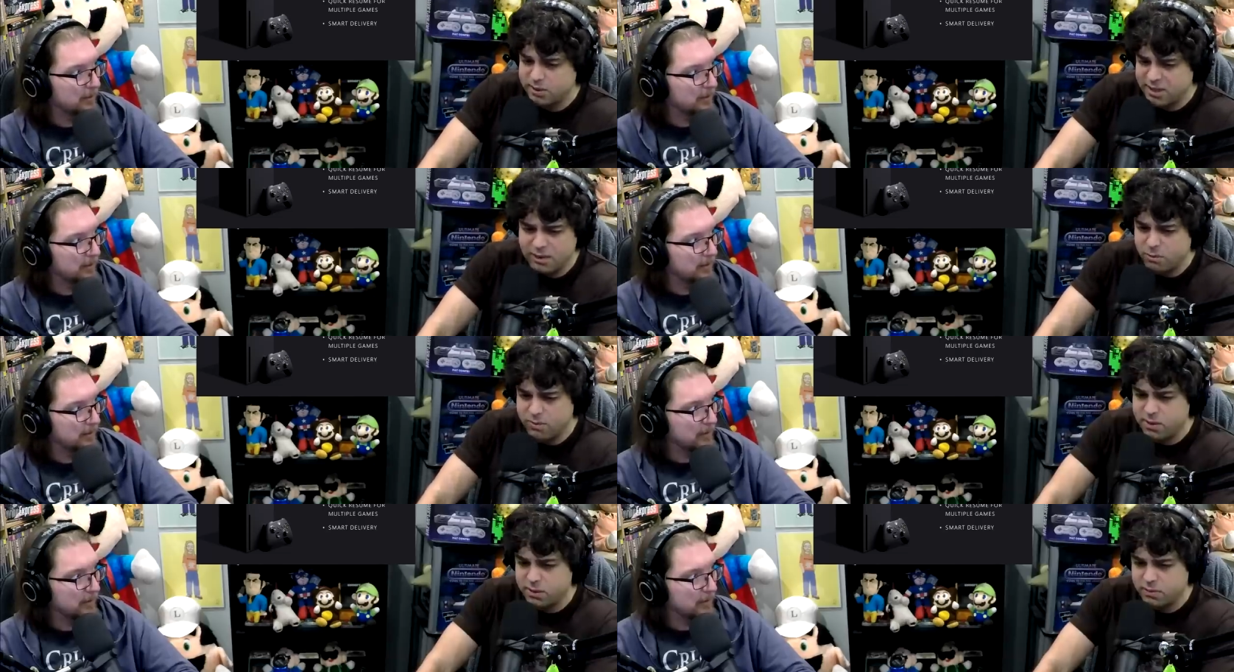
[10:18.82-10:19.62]
Speaker 1: that much. They didn't
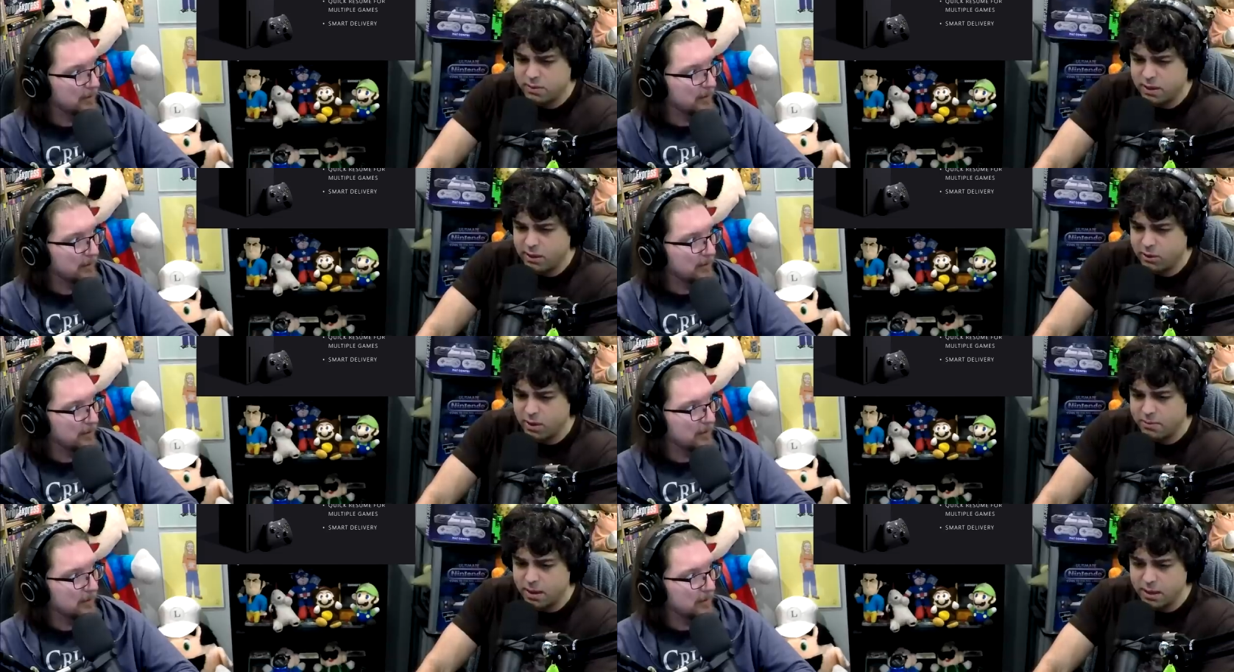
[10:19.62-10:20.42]
reveal it on here
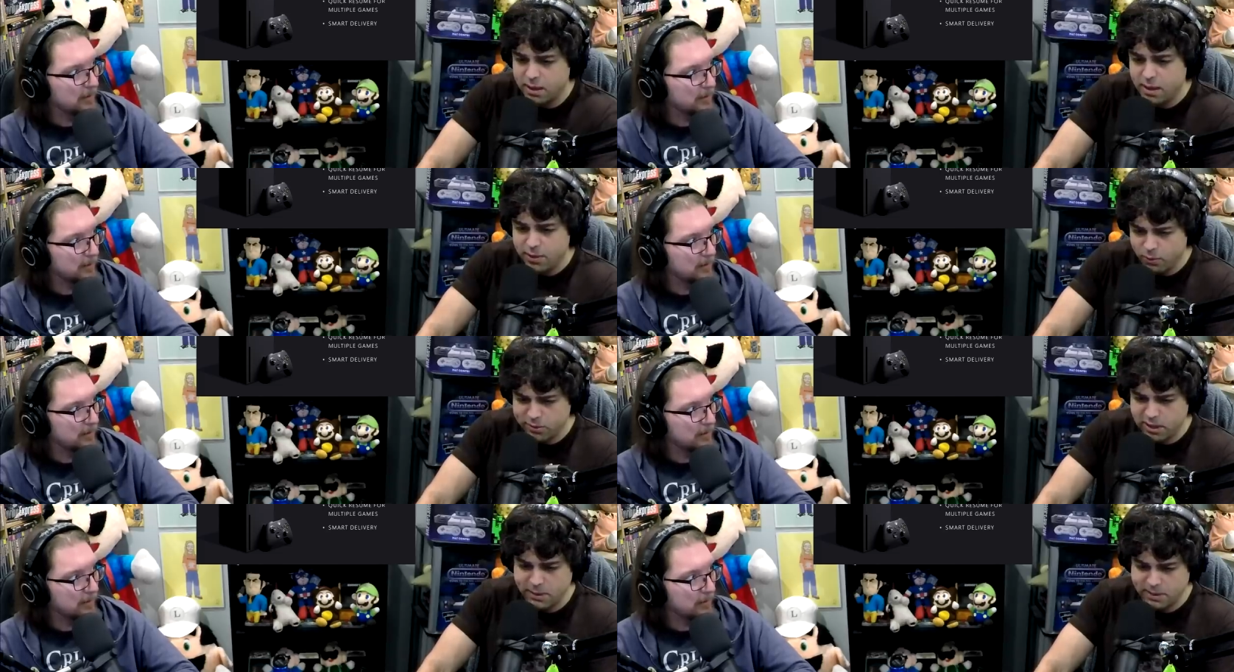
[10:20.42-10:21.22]
though, but there
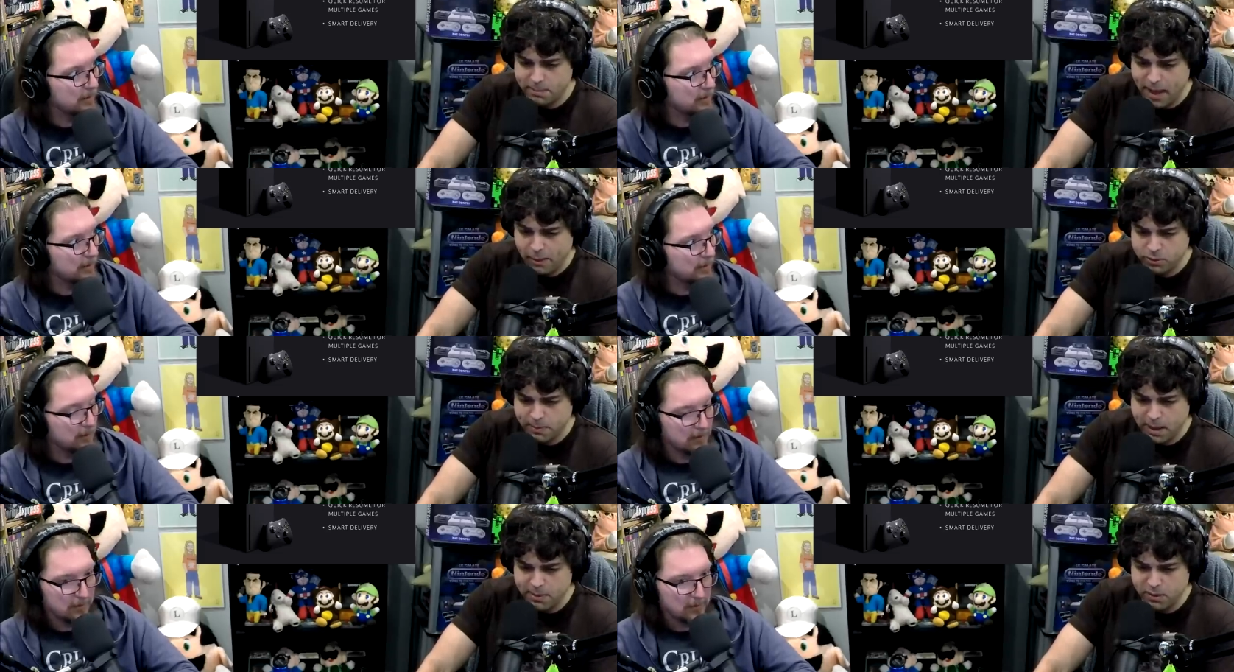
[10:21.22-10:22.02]
is going to be some backwards
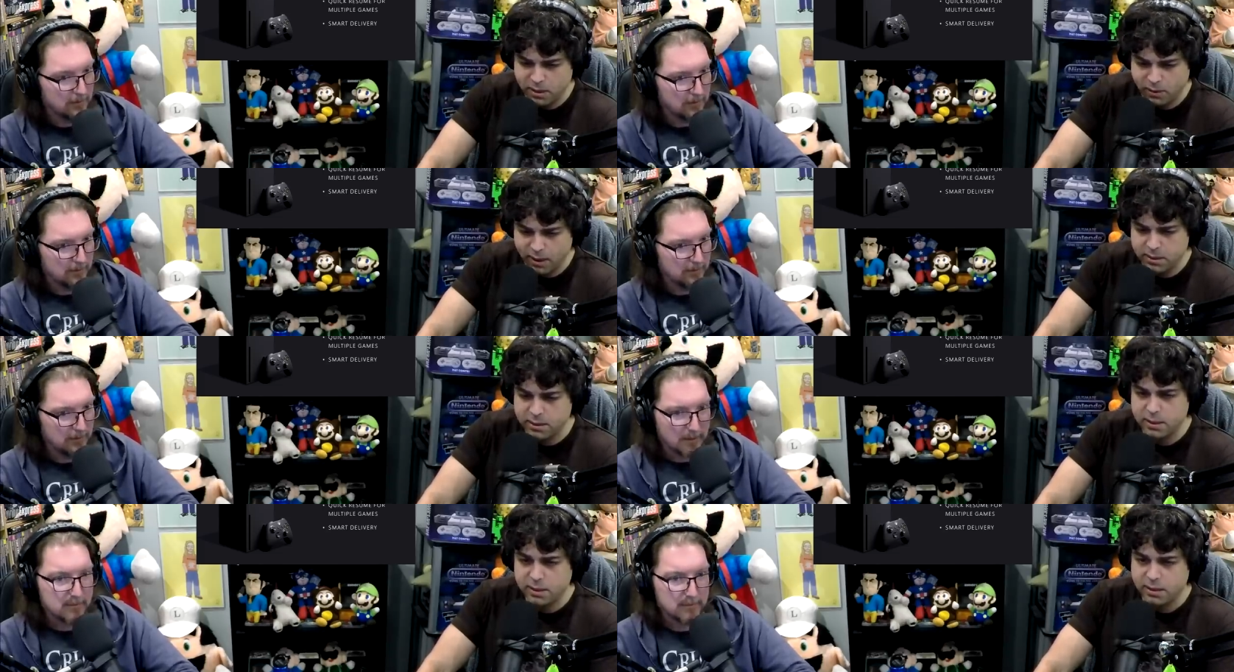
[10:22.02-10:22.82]
compatibility, correct?
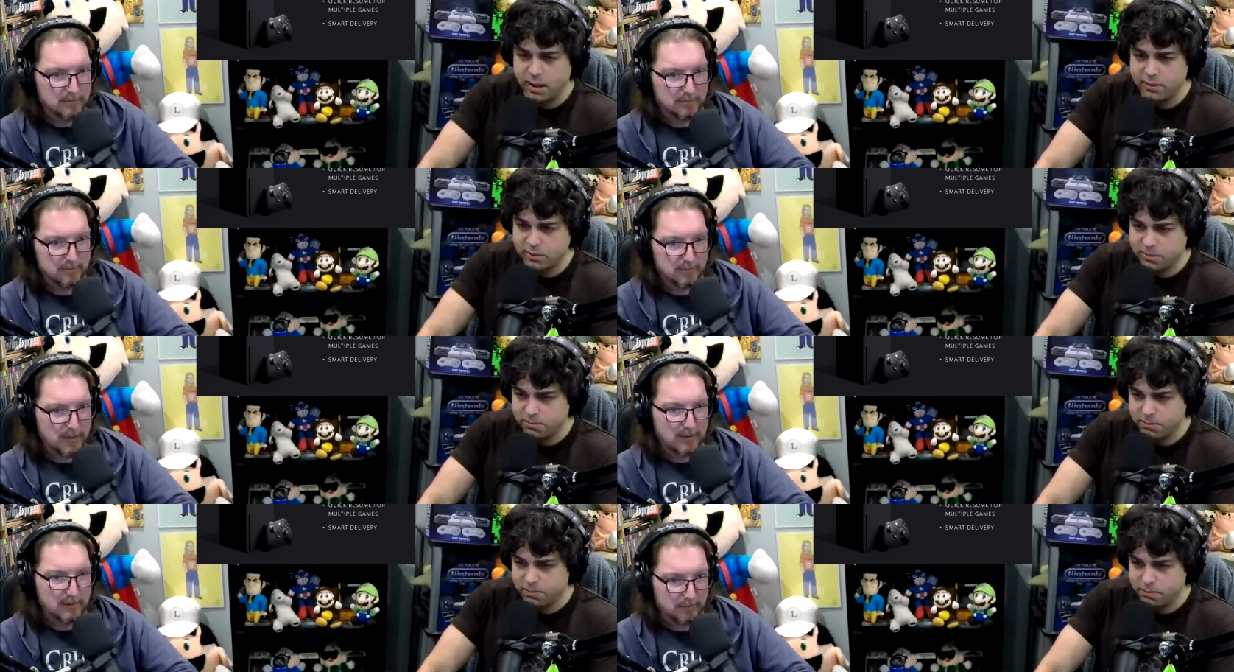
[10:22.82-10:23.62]
Yeah. On this.
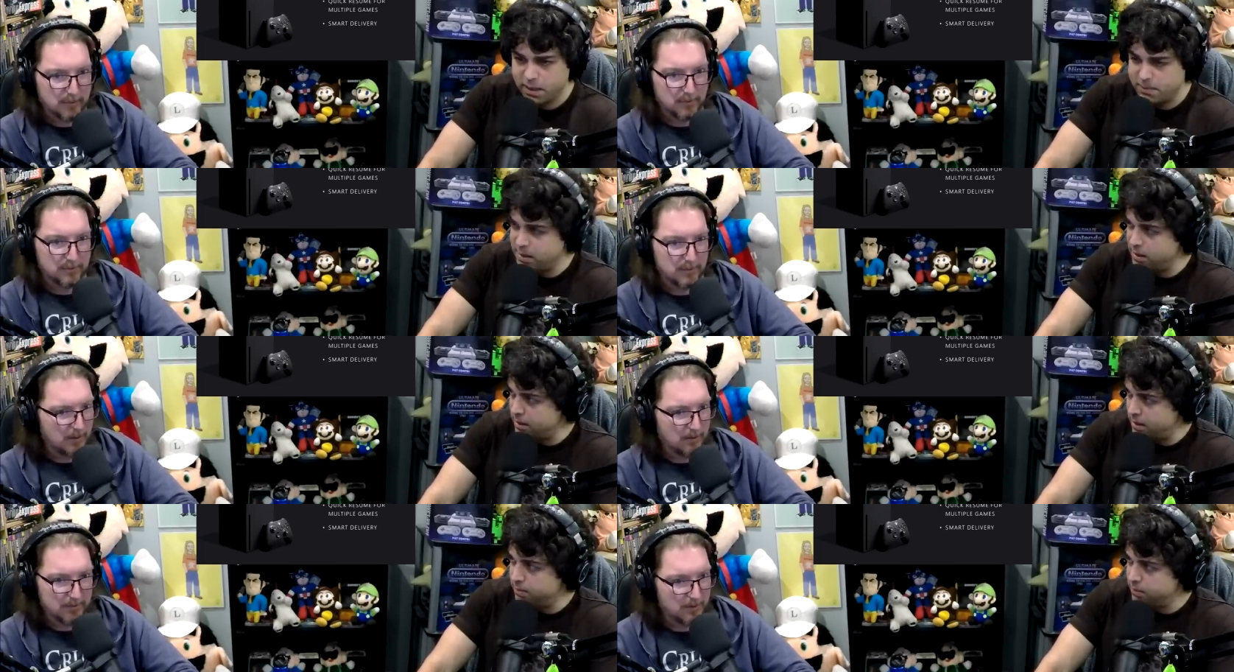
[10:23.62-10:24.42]
Yeah. Of course. Be, they
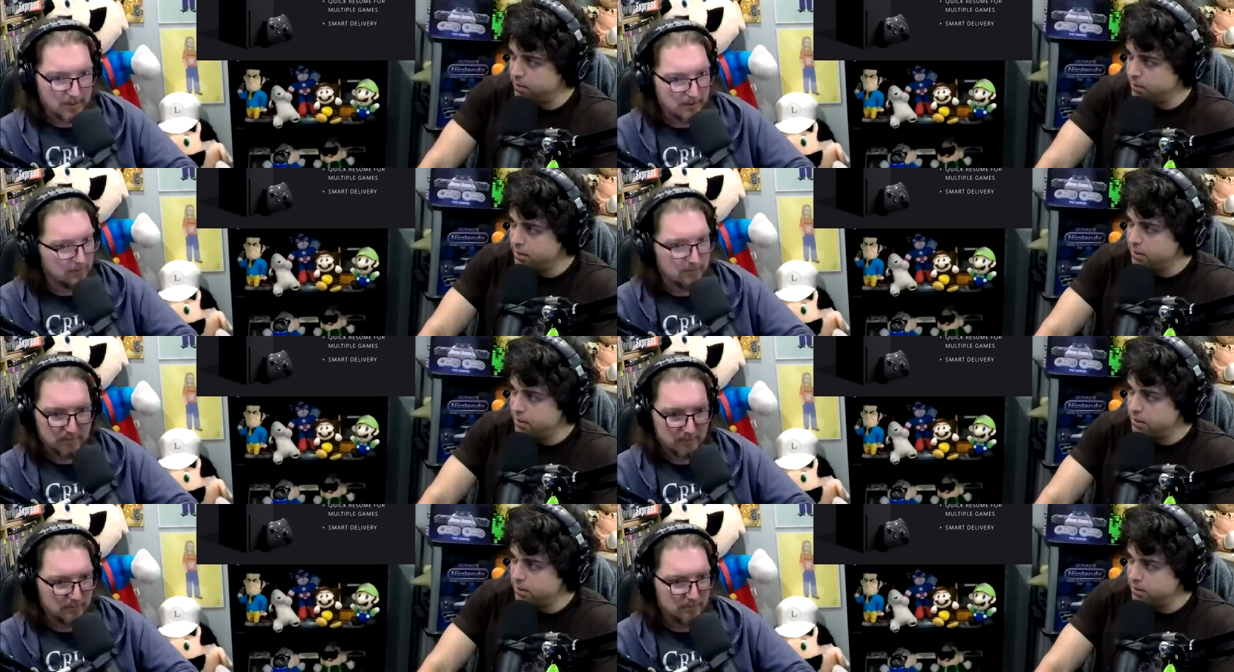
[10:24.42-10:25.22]
already said that.
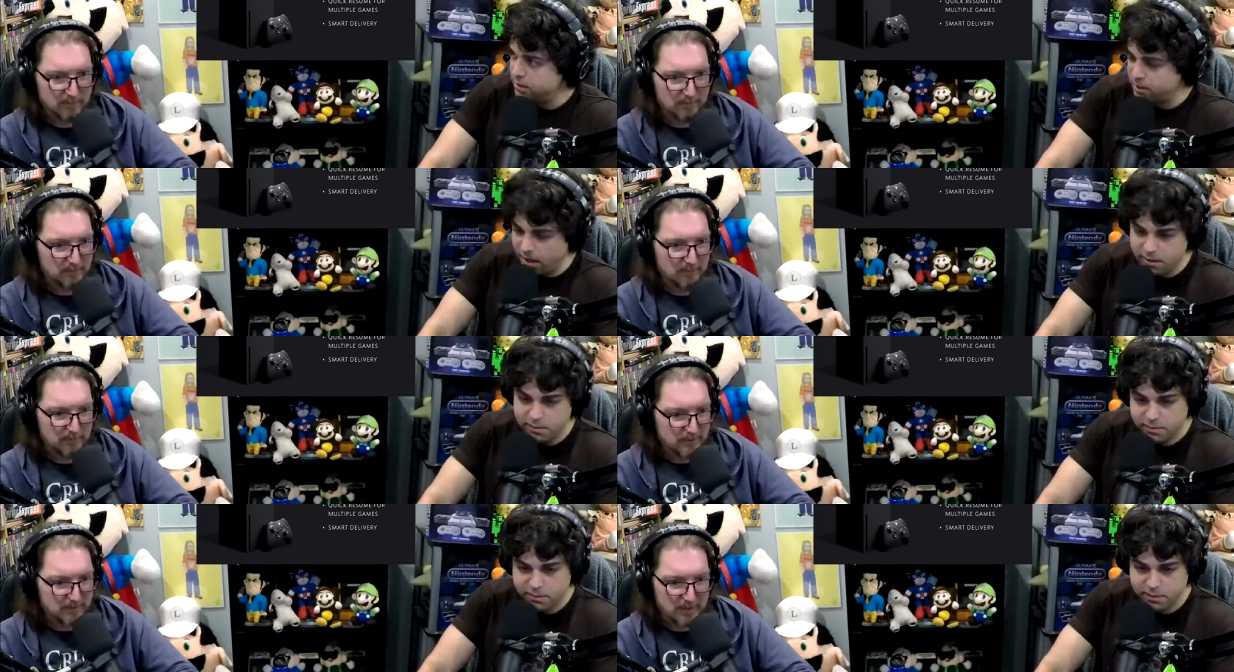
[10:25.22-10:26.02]
They did?
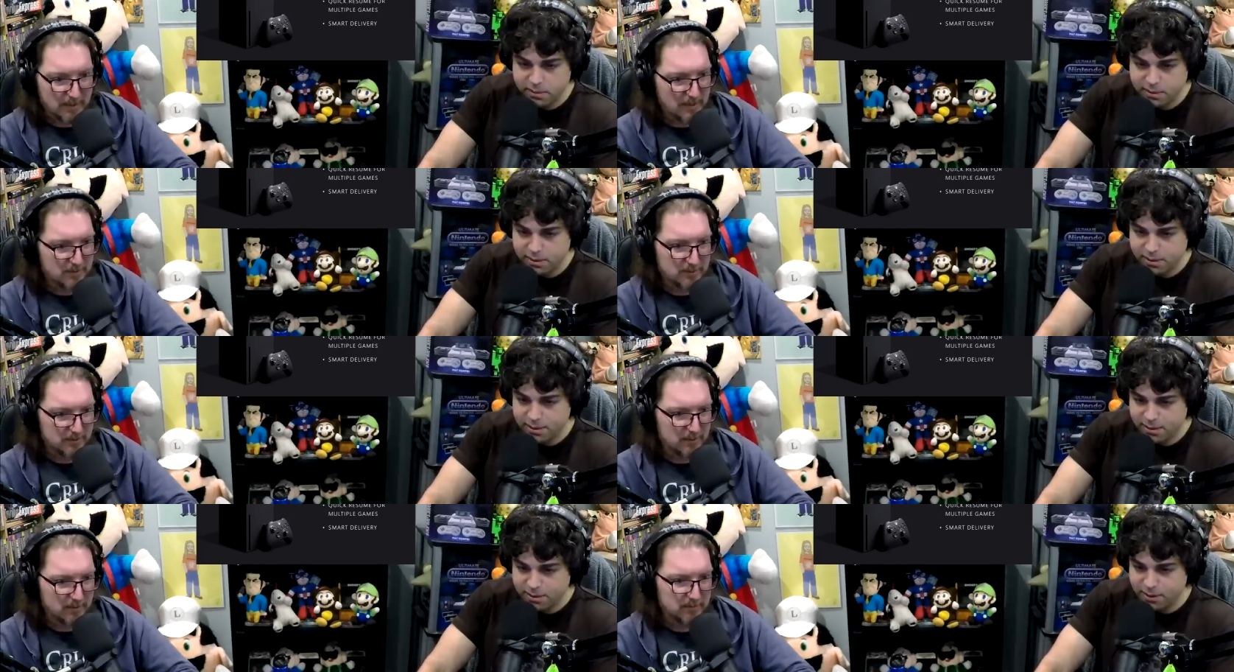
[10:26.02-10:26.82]
They said that ages
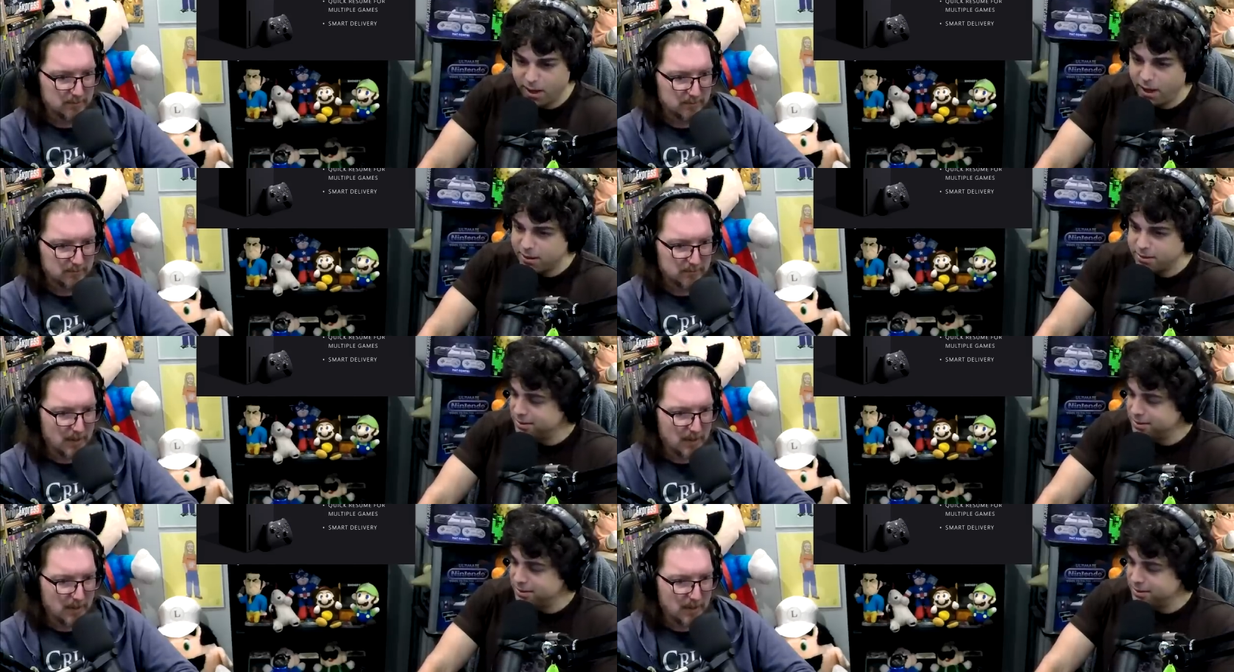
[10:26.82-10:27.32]
ago. Okay.